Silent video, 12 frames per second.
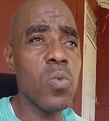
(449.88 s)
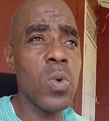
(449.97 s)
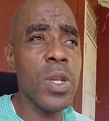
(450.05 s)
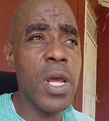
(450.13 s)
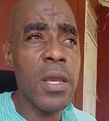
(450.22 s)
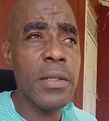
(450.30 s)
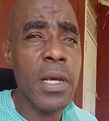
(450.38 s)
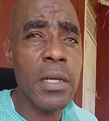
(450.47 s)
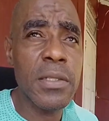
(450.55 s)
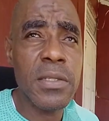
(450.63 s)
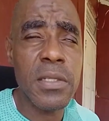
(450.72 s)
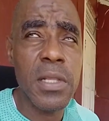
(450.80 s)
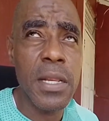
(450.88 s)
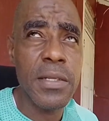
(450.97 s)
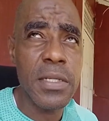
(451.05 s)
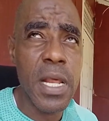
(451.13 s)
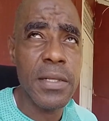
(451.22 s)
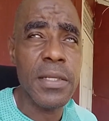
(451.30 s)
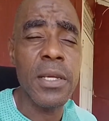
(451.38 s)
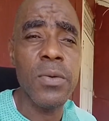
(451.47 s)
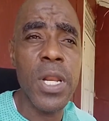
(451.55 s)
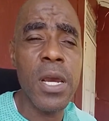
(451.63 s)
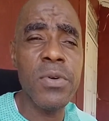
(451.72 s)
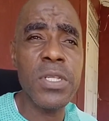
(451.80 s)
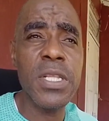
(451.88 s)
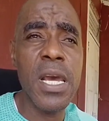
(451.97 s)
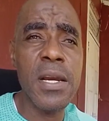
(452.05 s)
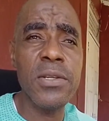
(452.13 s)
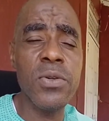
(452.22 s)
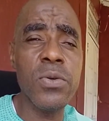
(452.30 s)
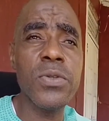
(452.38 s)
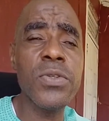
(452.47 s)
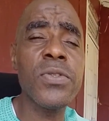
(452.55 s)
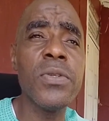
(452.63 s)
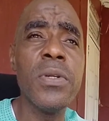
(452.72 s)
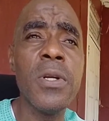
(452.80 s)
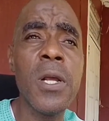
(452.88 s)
That's 1998. When I was diagnosed,